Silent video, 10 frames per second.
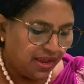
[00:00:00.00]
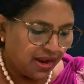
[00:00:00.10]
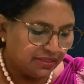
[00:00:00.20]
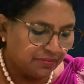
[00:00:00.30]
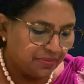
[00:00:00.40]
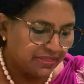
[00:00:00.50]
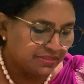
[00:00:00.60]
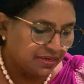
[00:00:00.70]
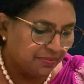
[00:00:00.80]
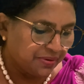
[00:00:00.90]
And they
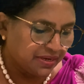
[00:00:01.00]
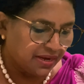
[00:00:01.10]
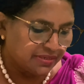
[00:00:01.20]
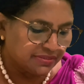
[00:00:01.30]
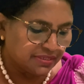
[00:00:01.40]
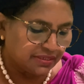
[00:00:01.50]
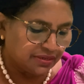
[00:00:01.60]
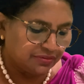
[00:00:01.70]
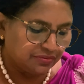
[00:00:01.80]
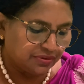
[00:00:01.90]
blessed Rebecca and said
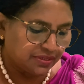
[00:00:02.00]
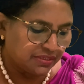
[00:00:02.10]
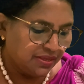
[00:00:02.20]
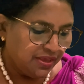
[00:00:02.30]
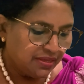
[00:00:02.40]
unto her,